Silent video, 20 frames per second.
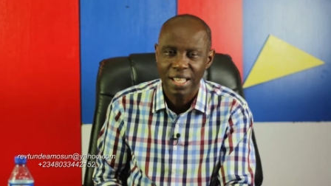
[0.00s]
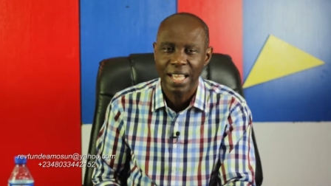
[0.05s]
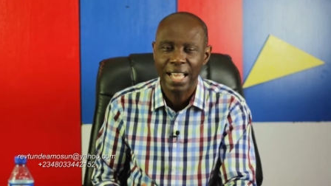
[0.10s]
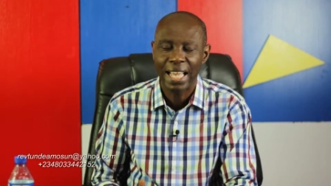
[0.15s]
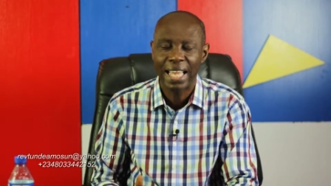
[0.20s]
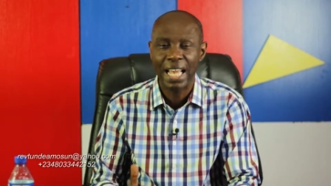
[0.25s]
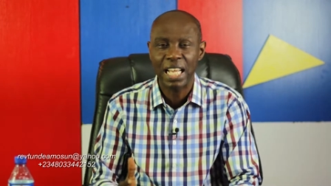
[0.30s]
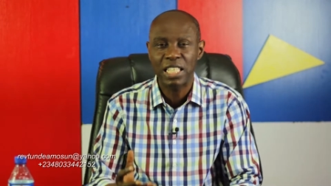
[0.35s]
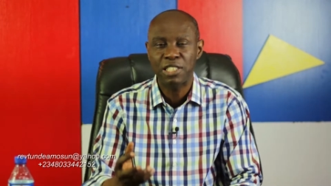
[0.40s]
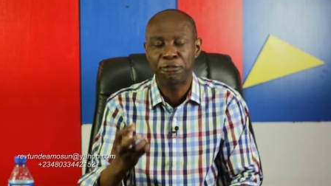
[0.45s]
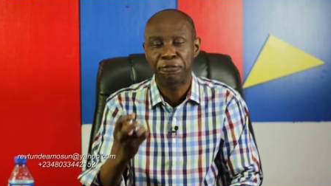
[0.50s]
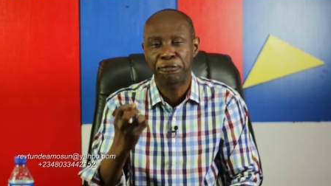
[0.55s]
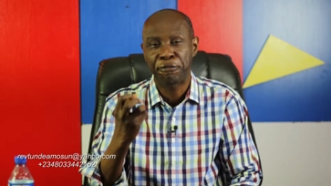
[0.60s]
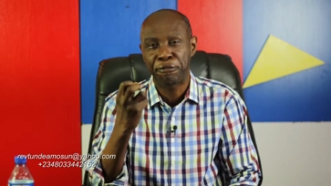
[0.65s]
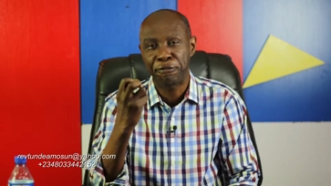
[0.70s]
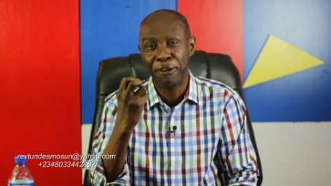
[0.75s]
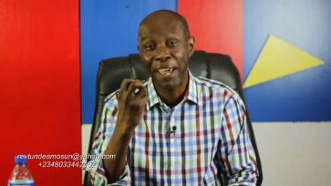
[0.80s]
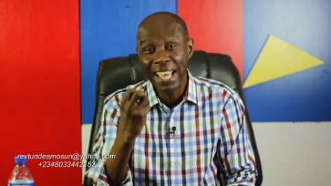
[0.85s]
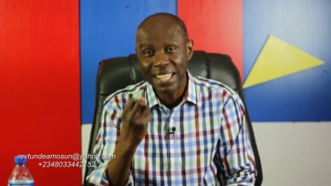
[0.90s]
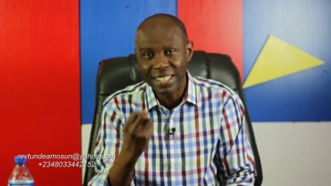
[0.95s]
Get
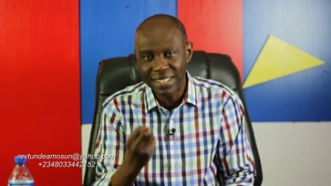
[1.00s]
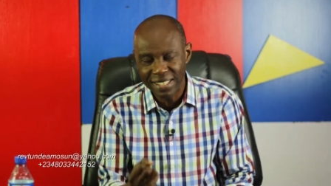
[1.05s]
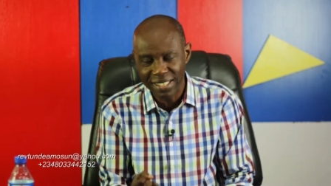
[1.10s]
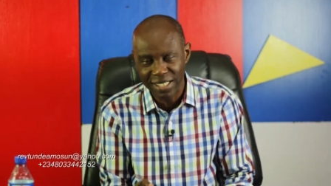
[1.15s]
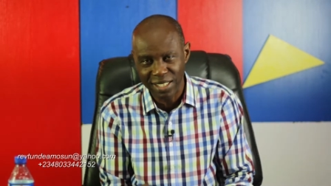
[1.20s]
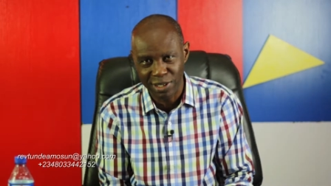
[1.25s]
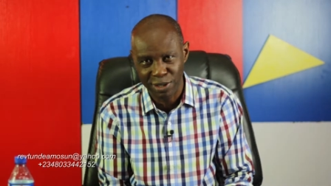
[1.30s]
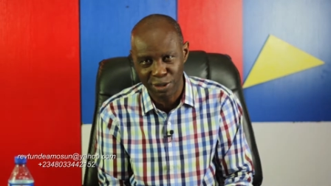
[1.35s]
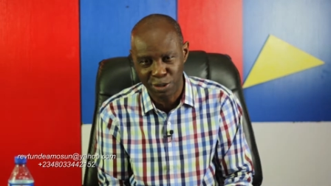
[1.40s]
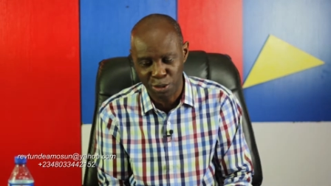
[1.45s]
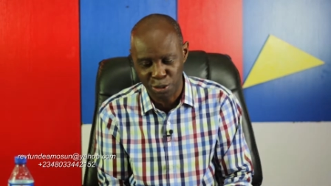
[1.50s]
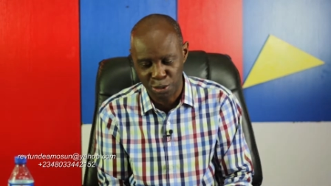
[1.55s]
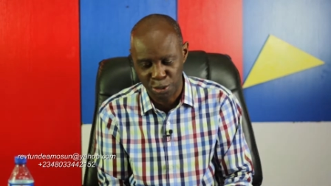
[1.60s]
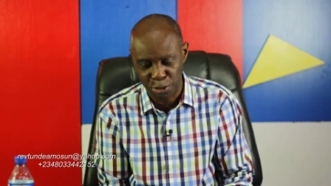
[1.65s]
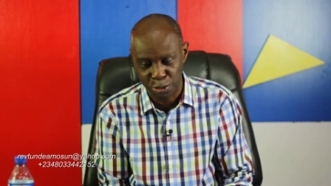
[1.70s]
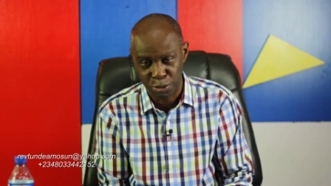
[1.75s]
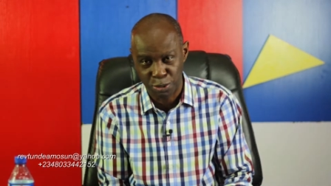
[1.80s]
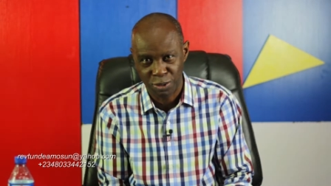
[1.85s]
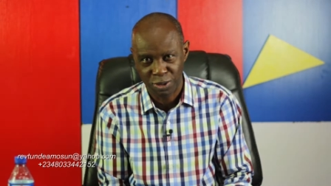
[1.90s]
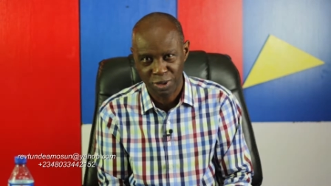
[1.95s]
faith into
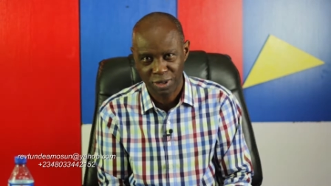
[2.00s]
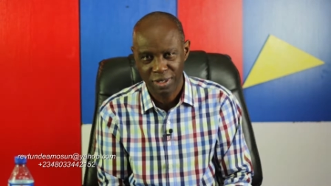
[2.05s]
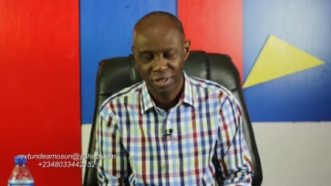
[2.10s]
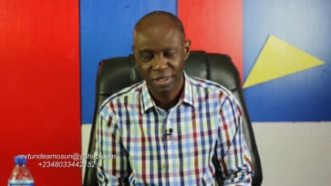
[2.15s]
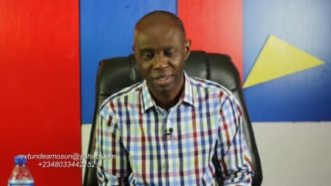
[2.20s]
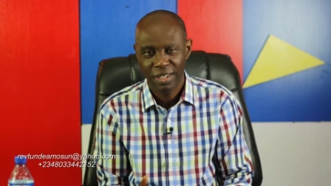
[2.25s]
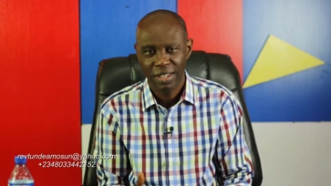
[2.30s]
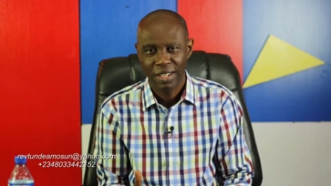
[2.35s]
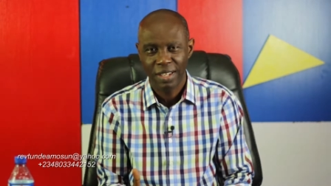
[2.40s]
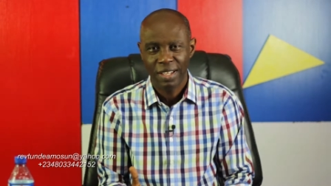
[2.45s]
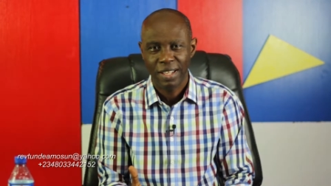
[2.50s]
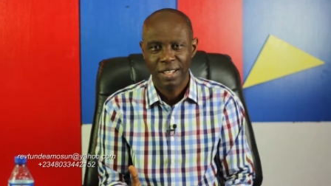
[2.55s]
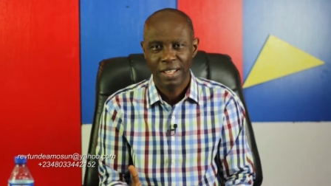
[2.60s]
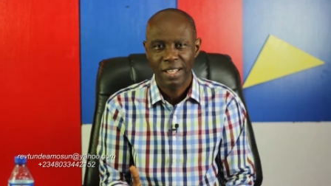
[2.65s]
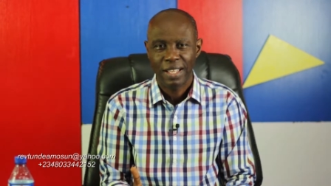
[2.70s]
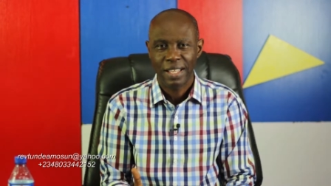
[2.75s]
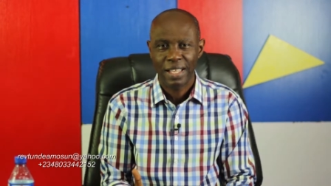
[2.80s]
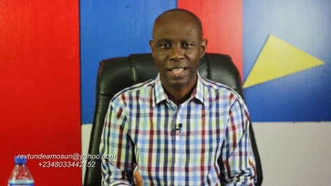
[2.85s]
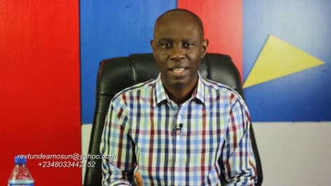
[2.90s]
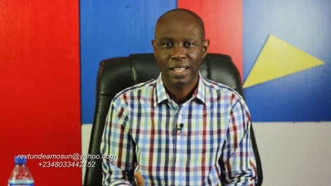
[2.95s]
you.
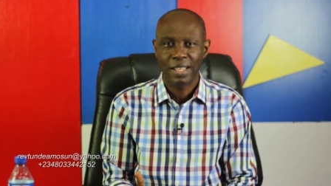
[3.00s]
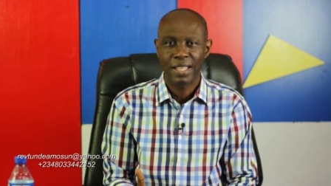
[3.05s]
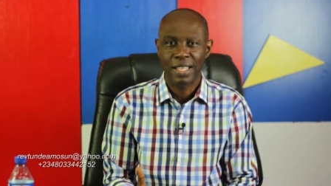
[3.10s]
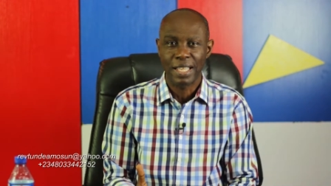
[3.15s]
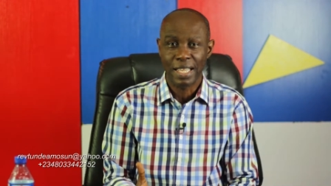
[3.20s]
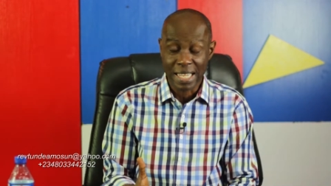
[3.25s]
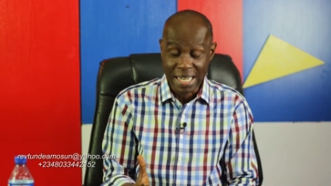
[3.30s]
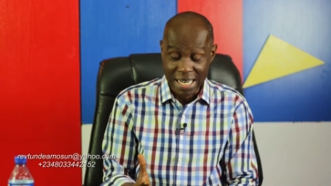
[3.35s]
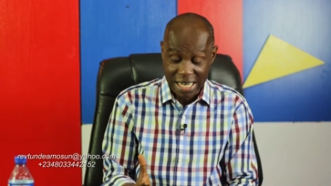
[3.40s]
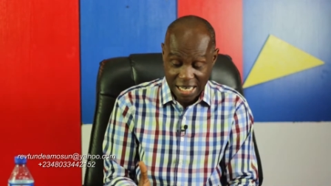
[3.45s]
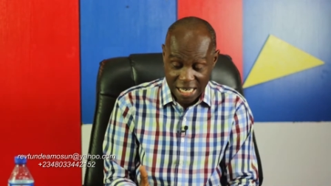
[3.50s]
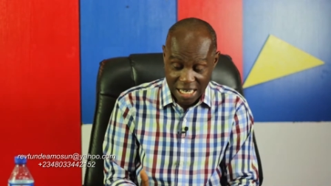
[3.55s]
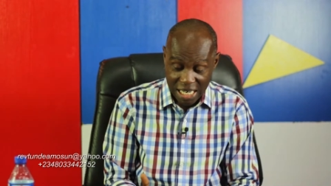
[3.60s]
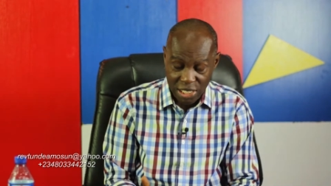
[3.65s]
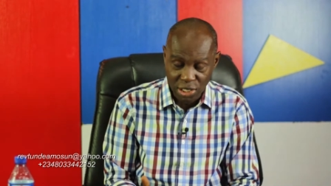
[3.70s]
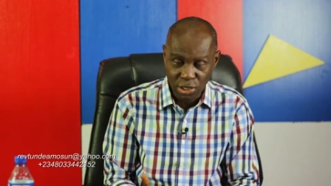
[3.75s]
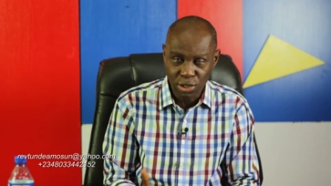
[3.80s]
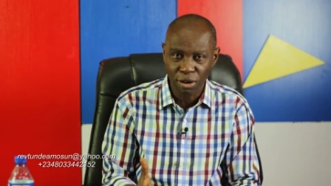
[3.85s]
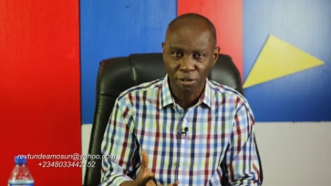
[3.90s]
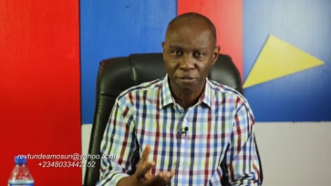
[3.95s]

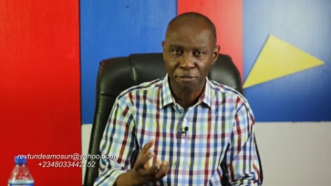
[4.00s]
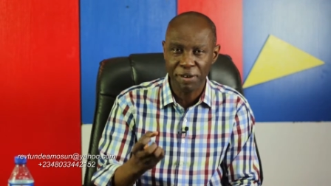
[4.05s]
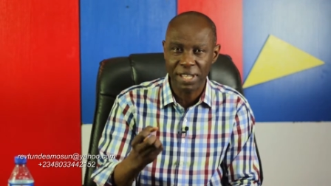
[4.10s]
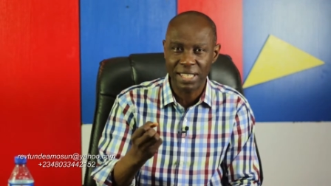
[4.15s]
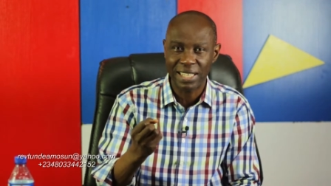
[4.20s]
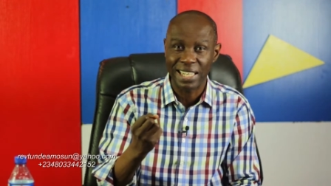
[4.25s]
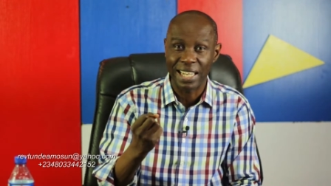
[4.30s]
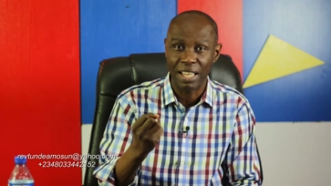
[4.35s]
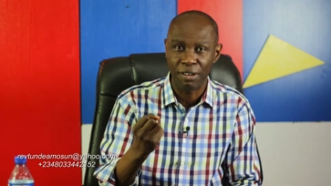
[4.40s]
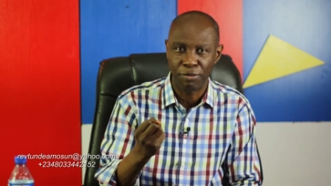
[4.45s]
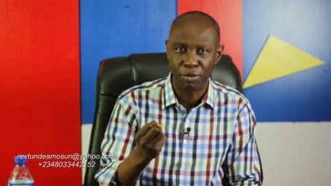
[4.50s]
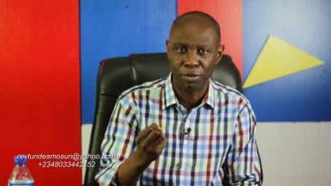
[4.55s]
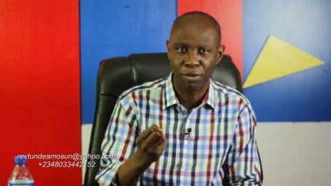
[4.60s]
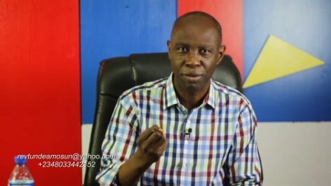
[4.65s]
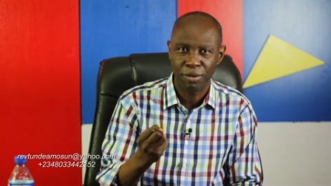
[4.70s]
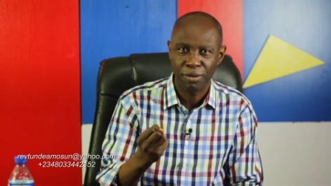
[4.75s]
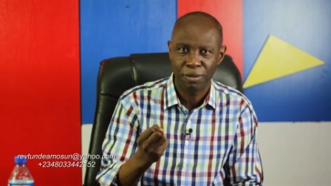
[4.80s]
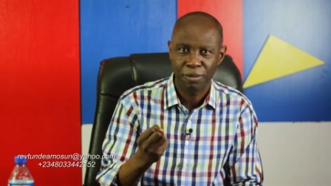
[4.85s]
Increase your faith level.